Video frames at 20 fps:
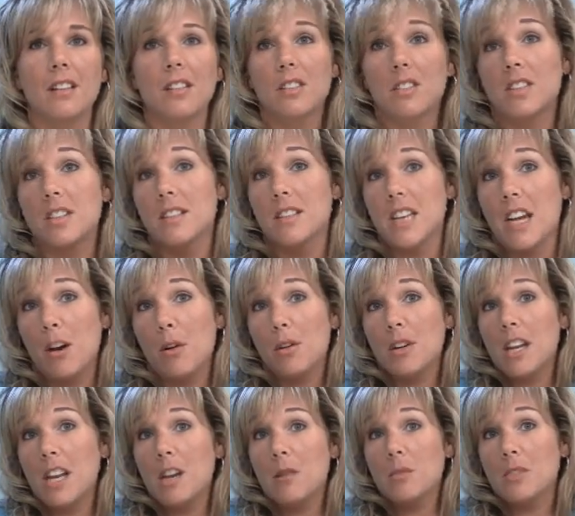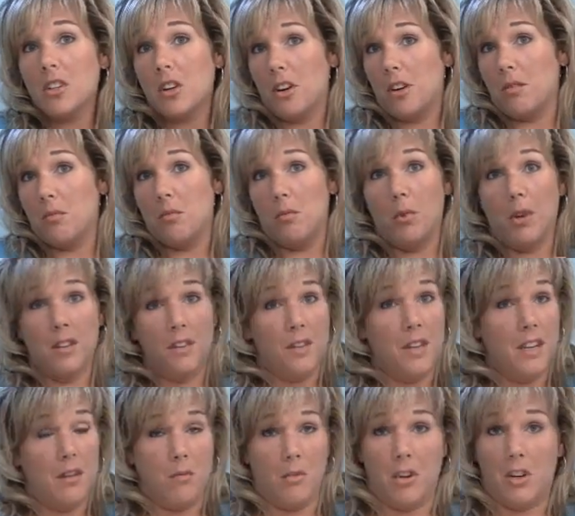Since our names are one
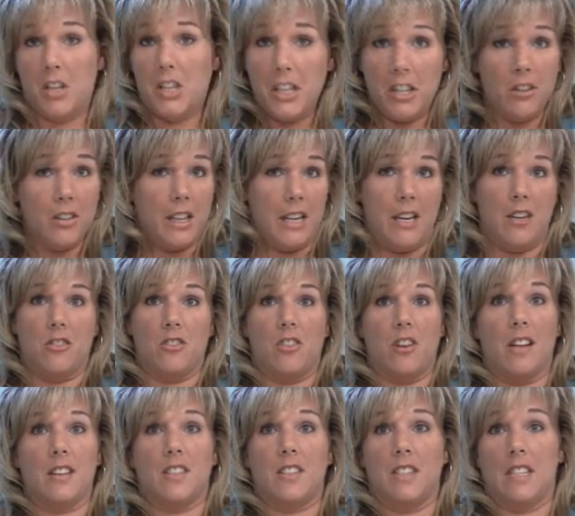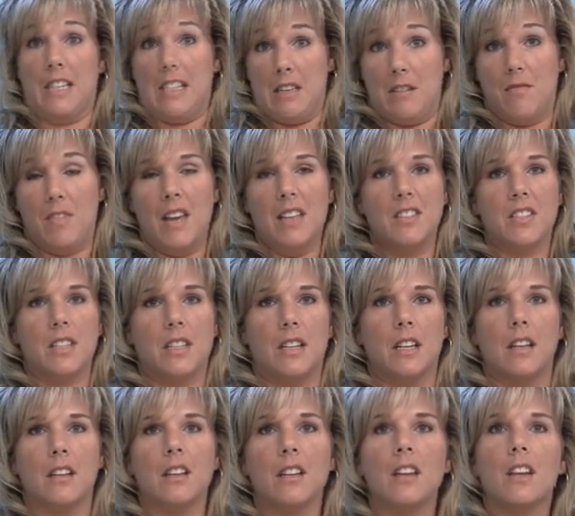thing we're clearly interested and invested
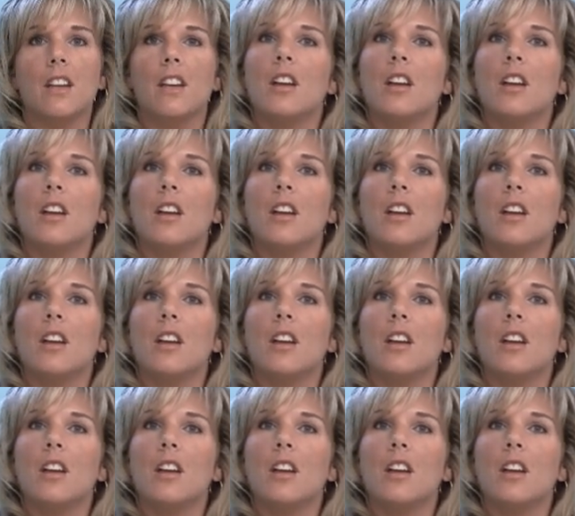in,